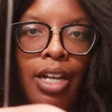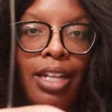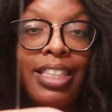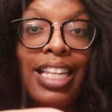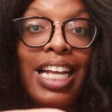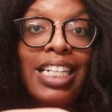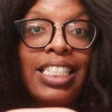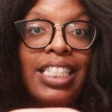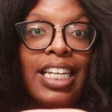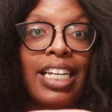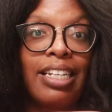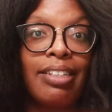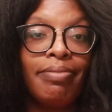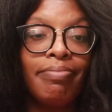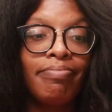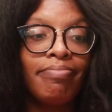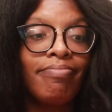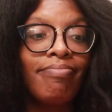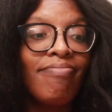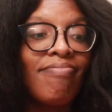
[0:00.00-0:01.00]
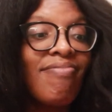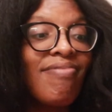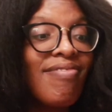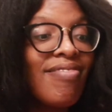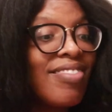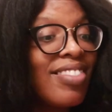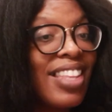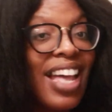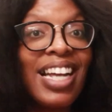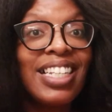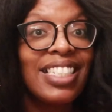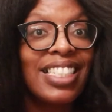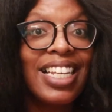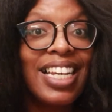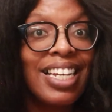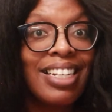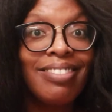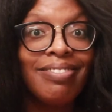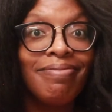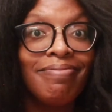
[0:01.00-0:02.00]
That's it. That's
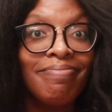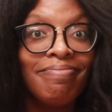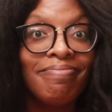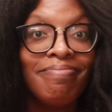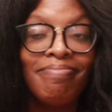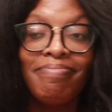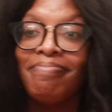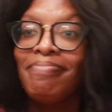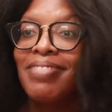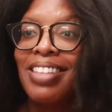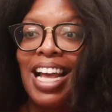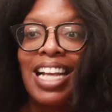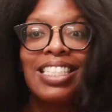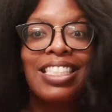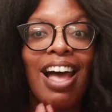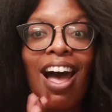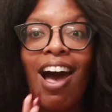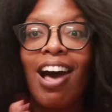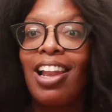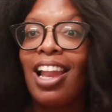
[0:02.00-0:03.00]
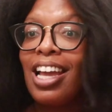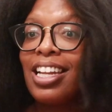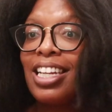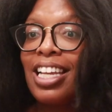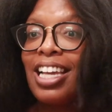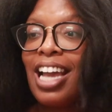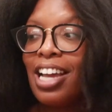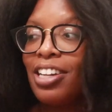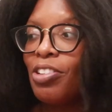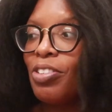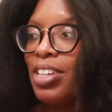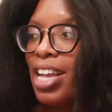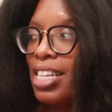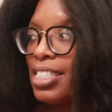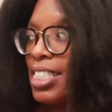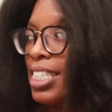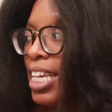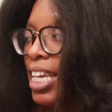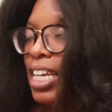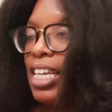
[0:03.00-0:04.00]
it. That's all I need. I know y'all
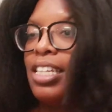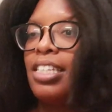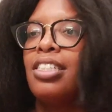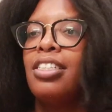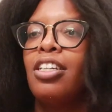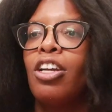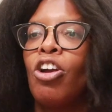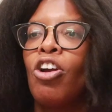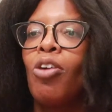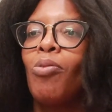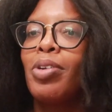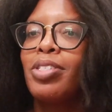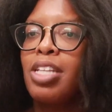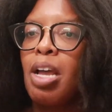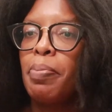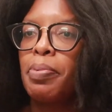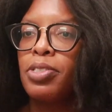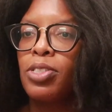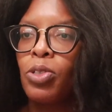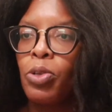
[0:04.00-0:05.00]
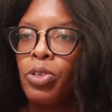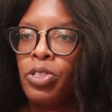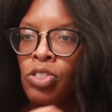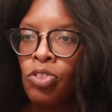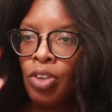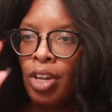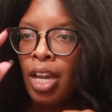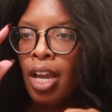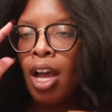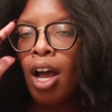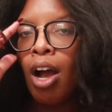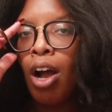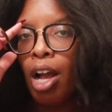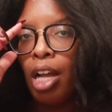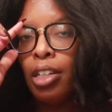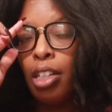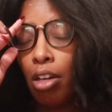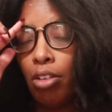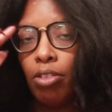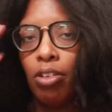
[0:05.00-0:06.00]
saying, girl, what type of sorcery?
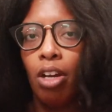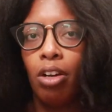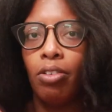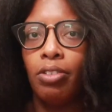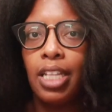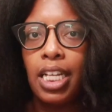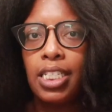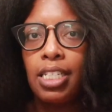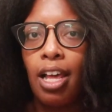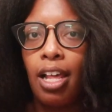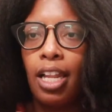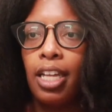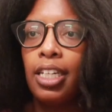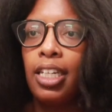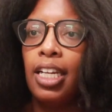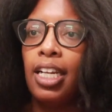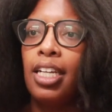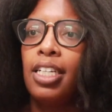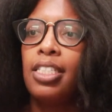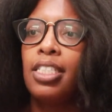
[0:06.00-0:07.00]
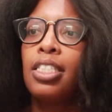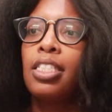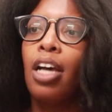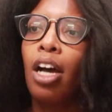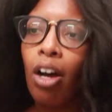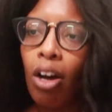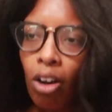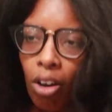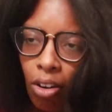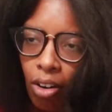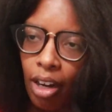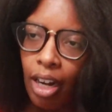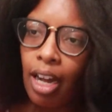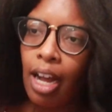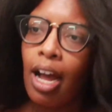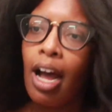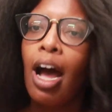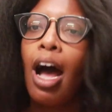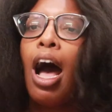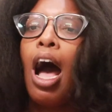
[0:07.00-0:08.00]
No, no, that's all I need. So
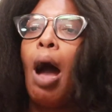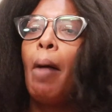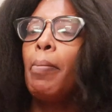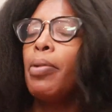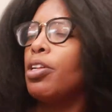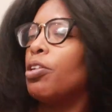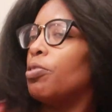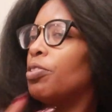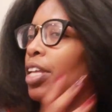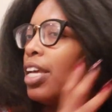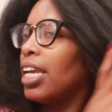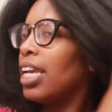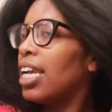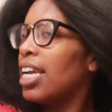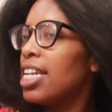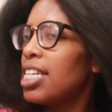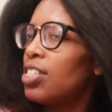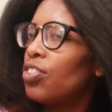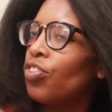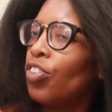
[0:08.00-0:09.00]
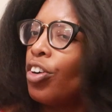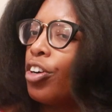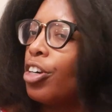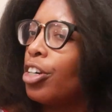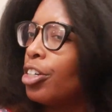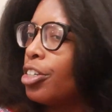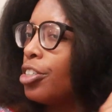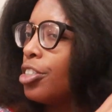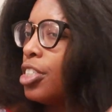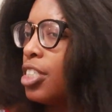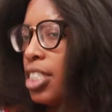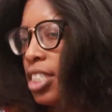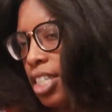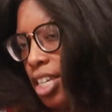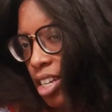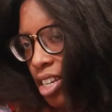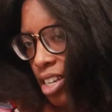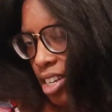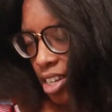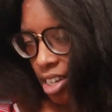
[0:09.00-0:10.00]
I'm gonna do the ends first.
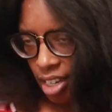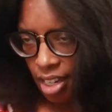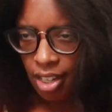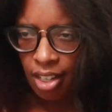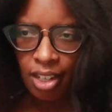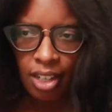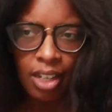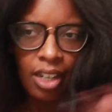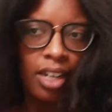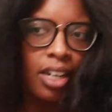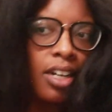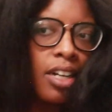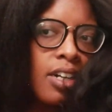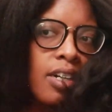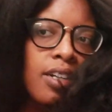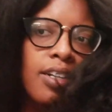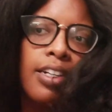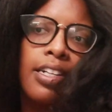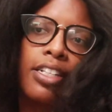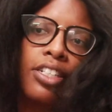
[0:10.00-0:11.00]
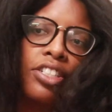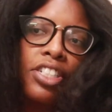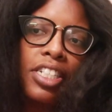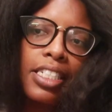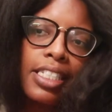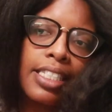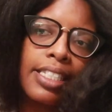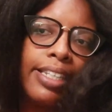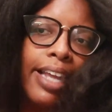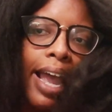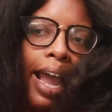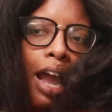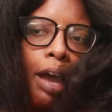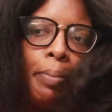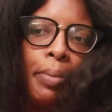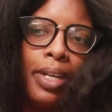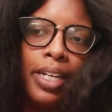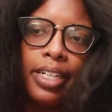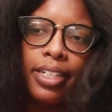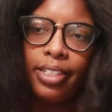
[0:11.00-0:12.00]
Just
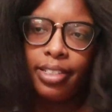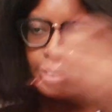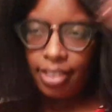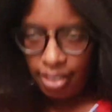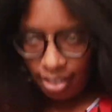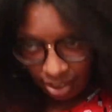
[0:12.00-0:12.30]
dab it.